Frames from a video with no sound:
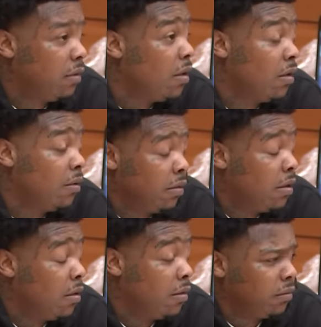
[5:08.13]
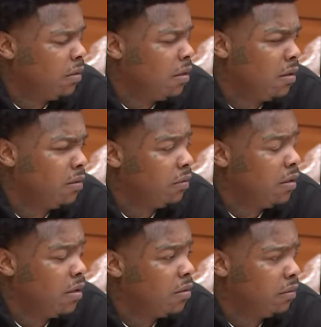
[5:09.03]
No. I
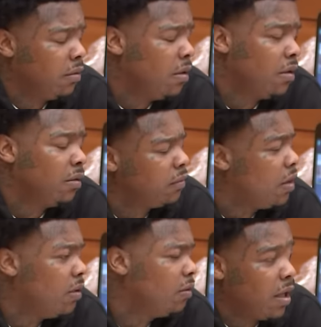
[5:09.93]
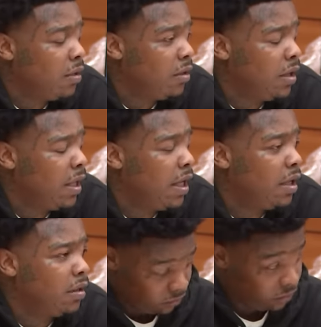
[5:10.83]
know her
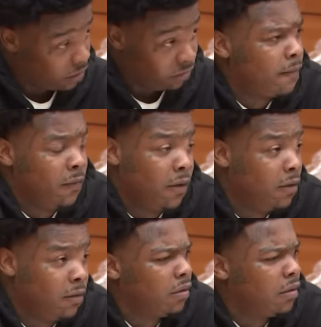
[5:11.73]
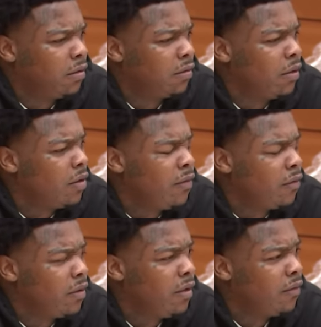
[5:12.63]
daddy. No. I don't know.
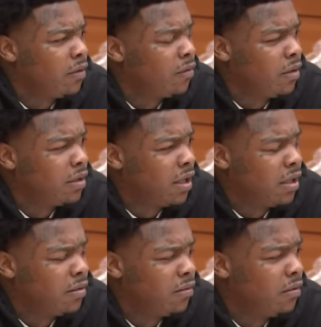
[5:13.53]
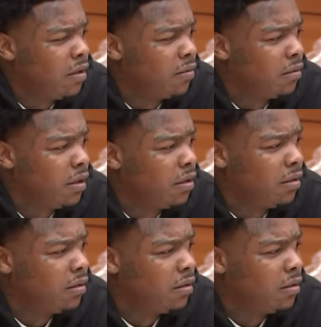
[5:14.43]
He from the West Side, too. I don't think.